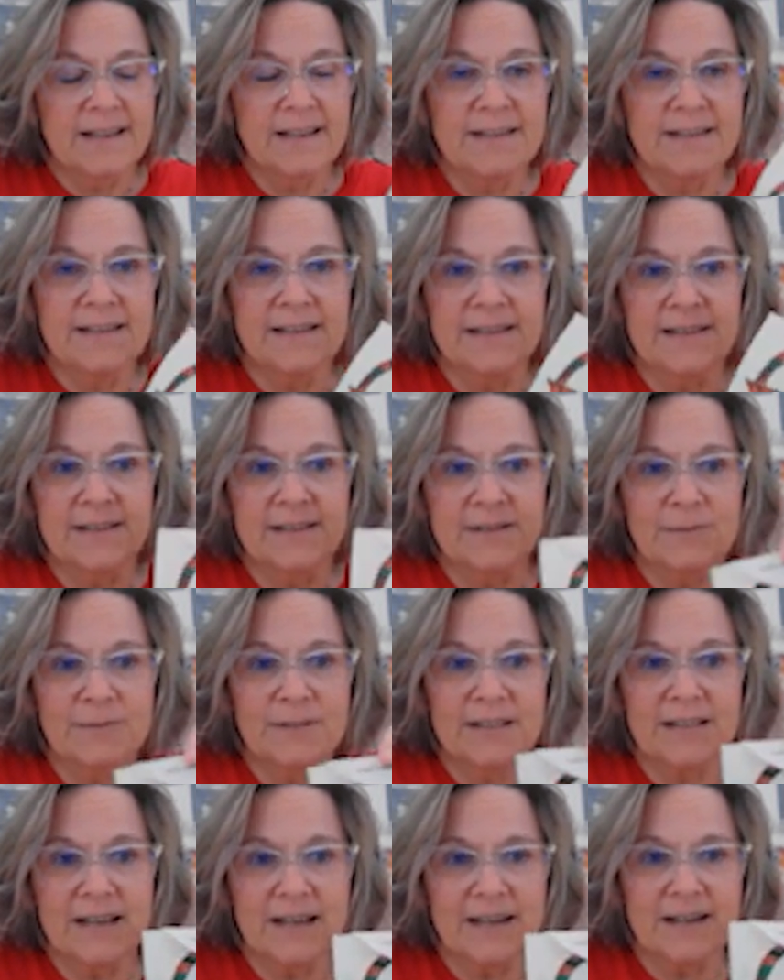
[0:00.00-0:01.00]
And then we
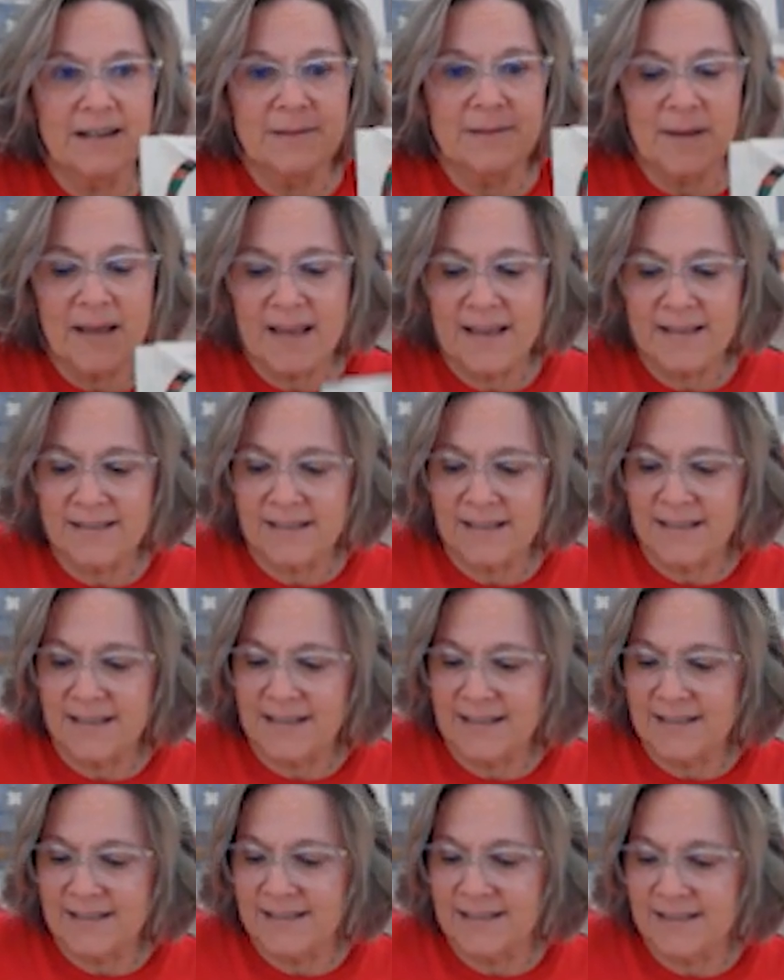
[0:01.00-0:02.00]
got our
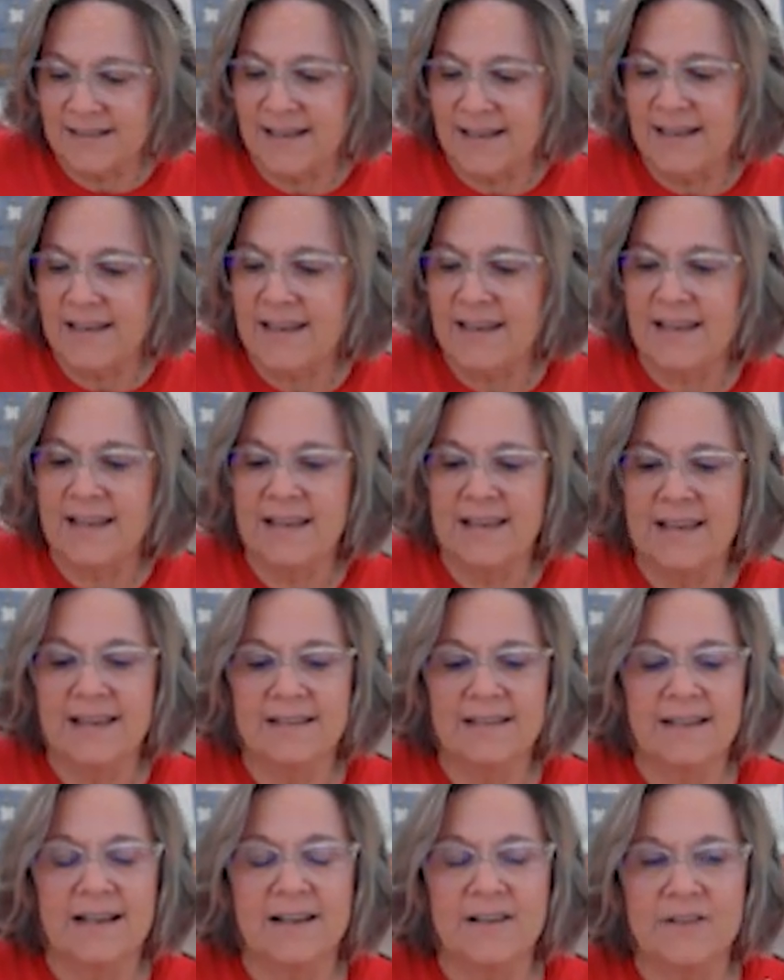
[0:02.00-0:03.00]
basket.
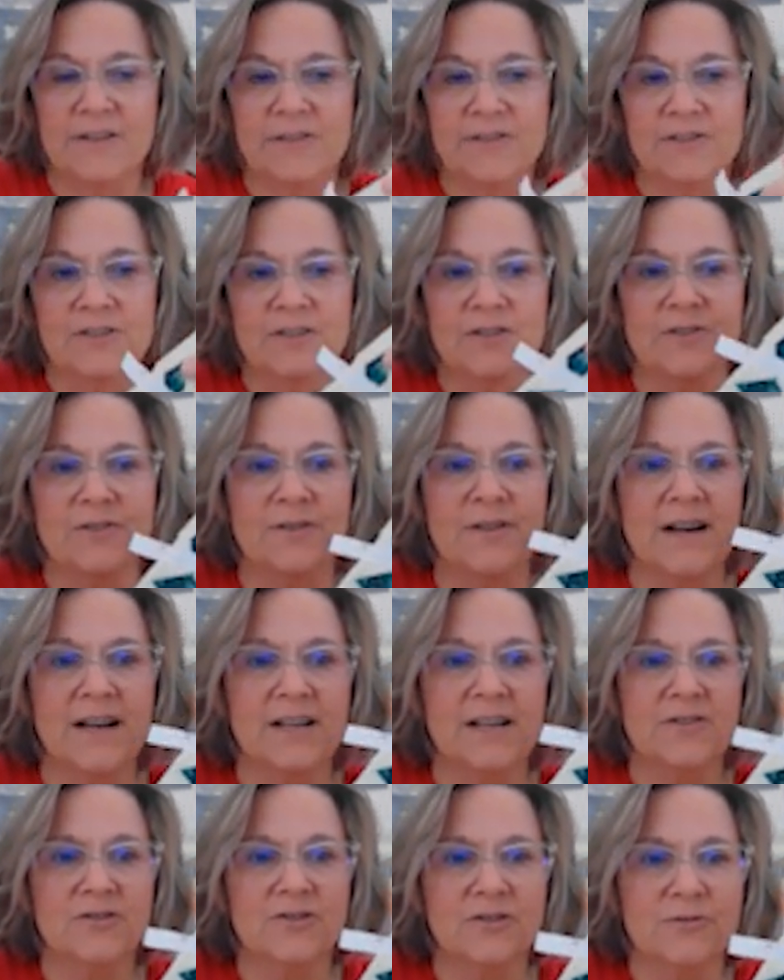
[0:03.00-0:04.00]
And also
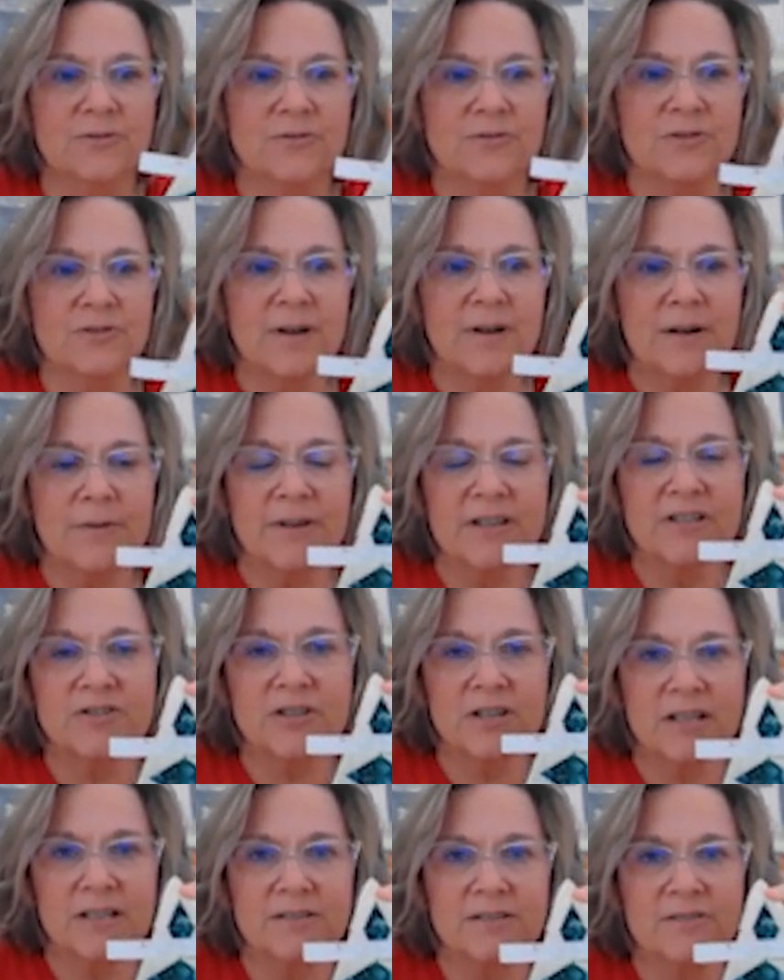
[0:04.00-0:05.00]
I showed you how I
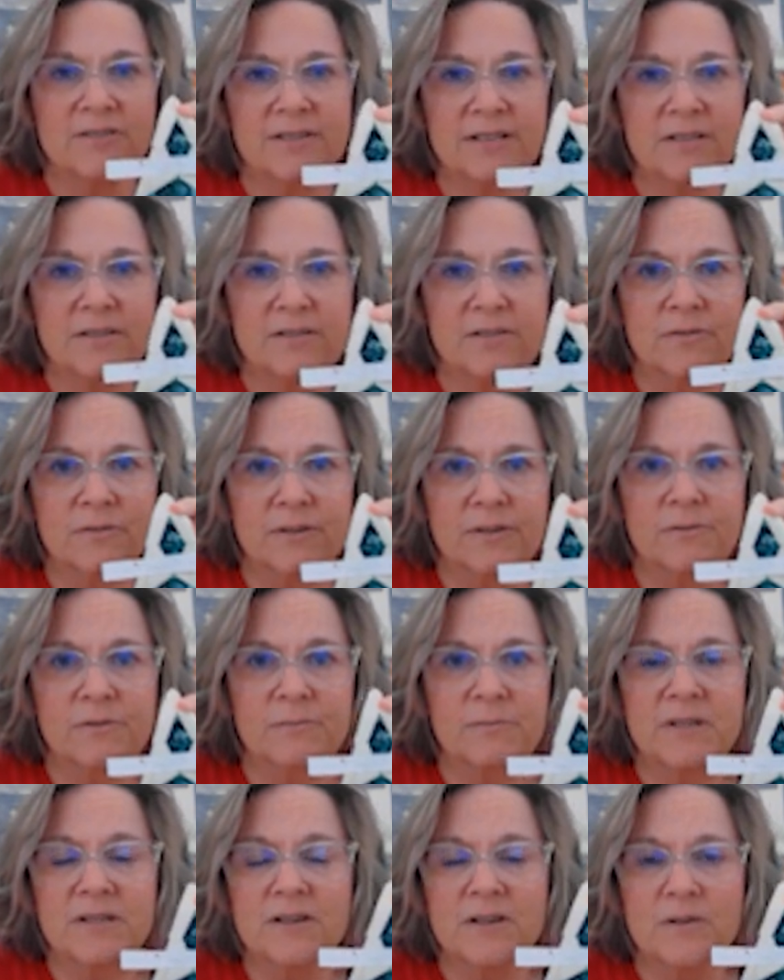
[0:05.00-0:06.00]
changed this so there
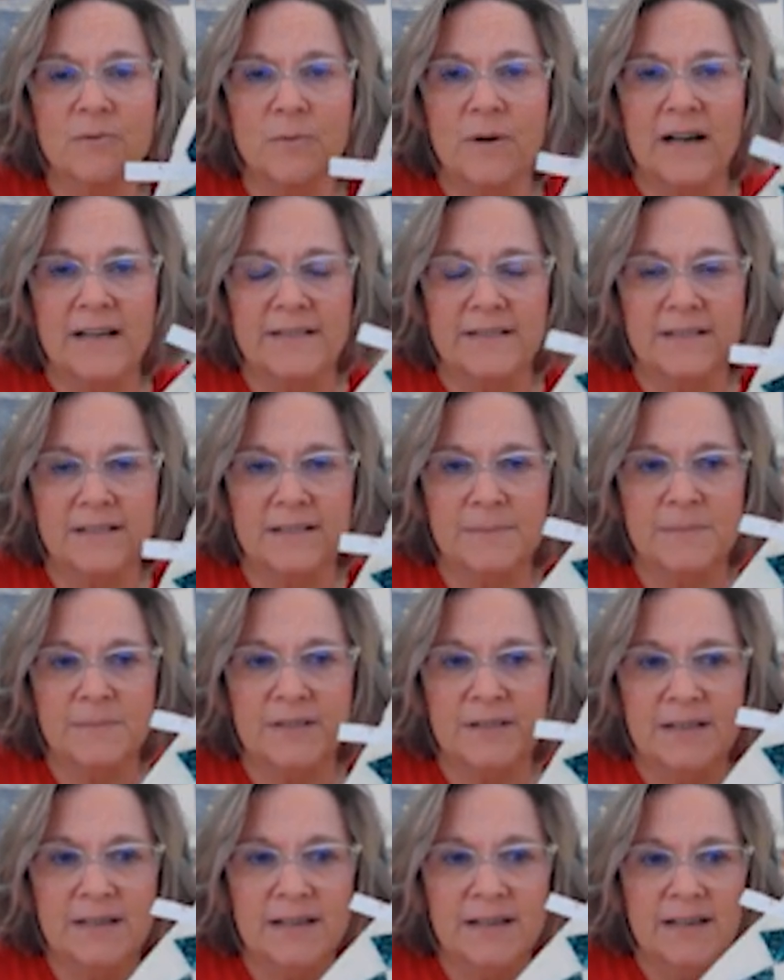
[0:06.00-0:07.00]
would be no Y
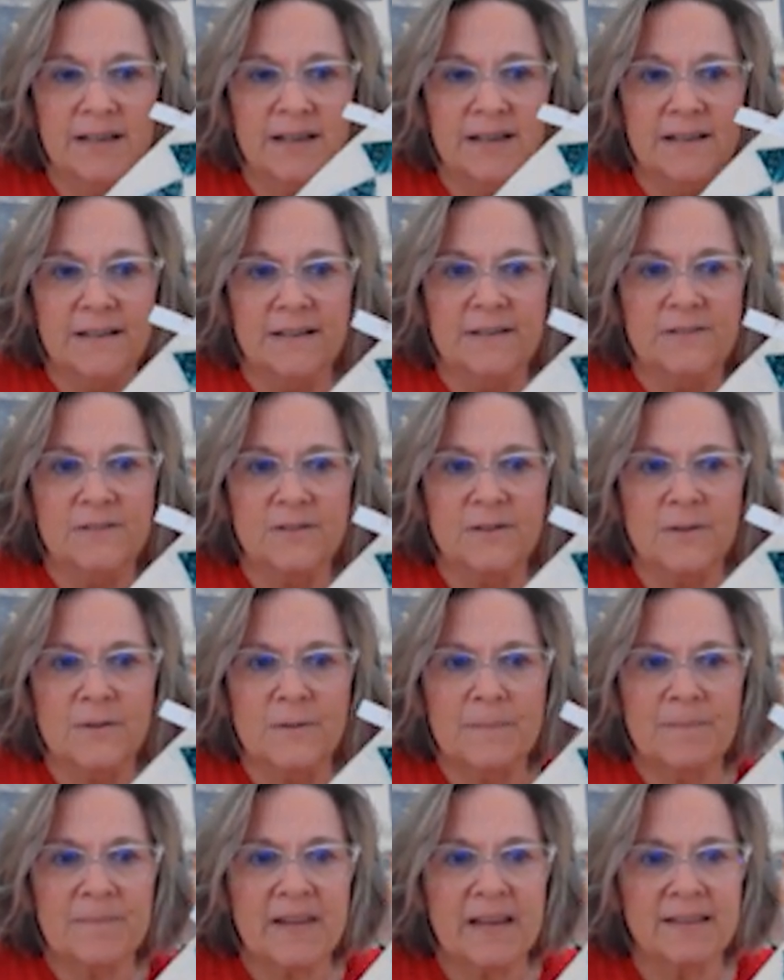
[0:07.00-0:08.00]
seams.
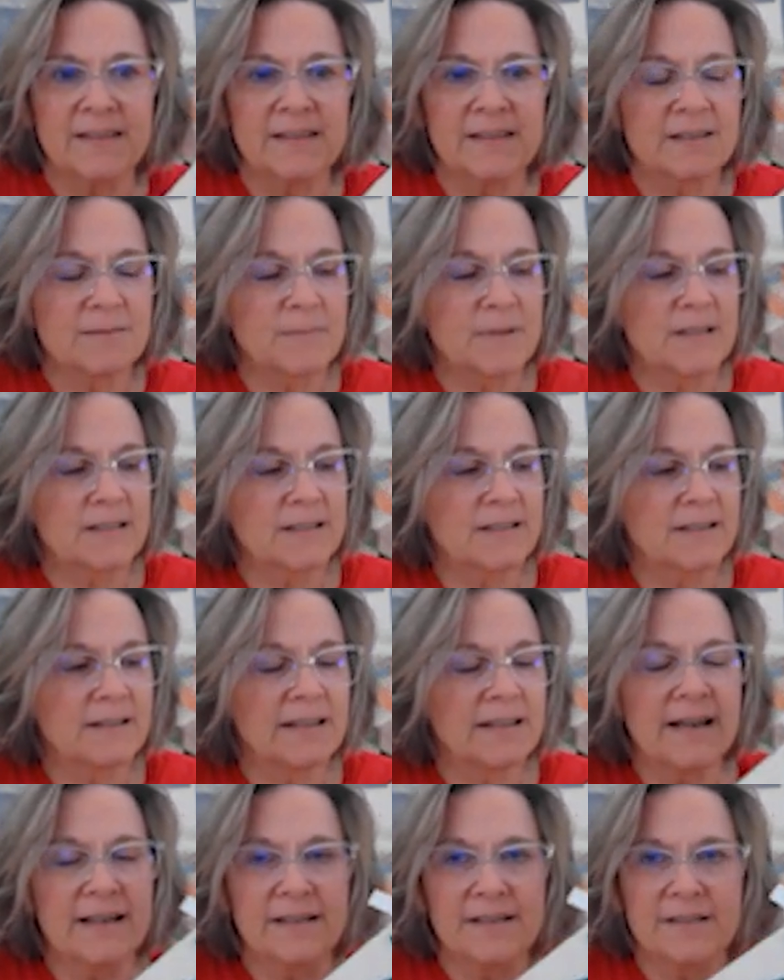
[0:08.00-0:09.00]
So I think it made it a
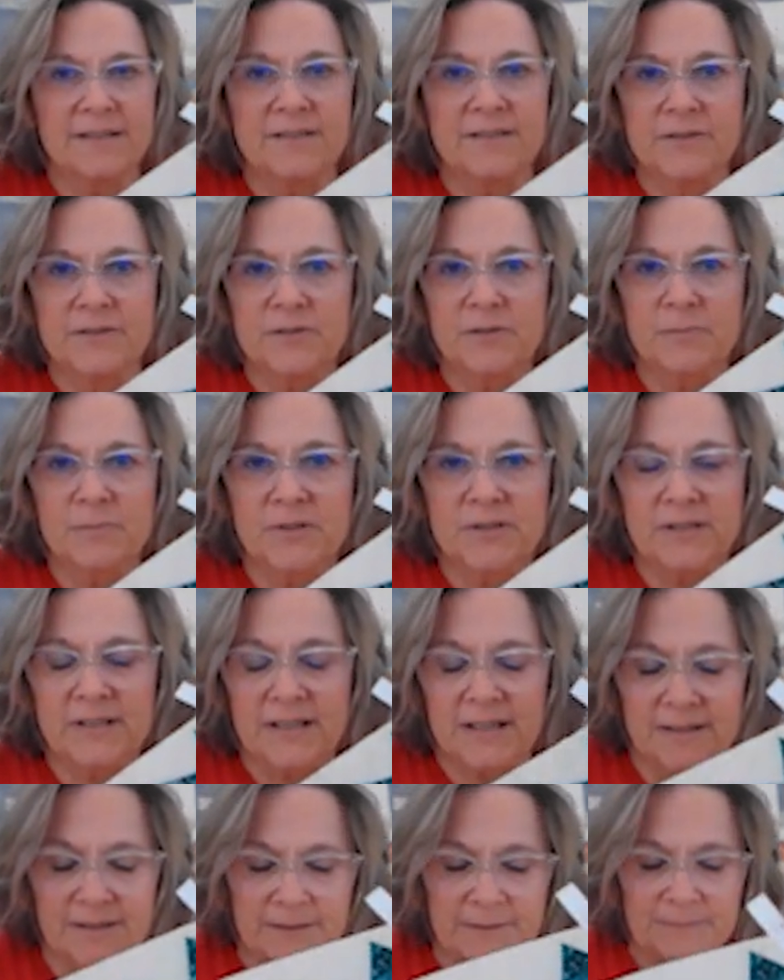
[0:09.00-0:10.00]
lot easier to put
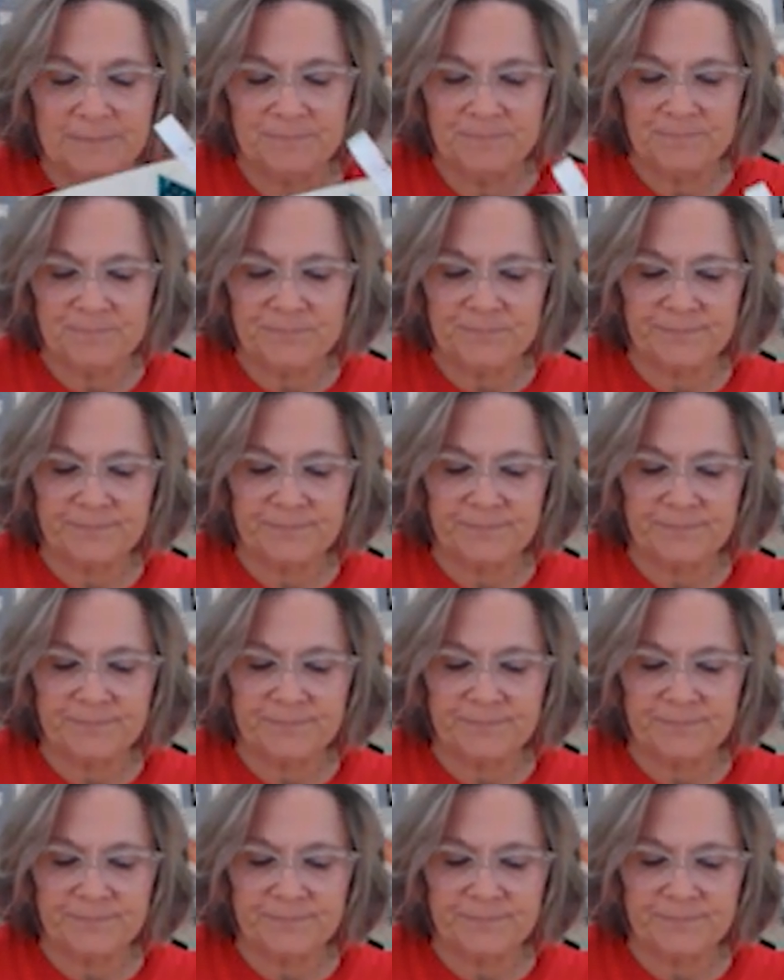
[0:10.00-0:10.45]
together.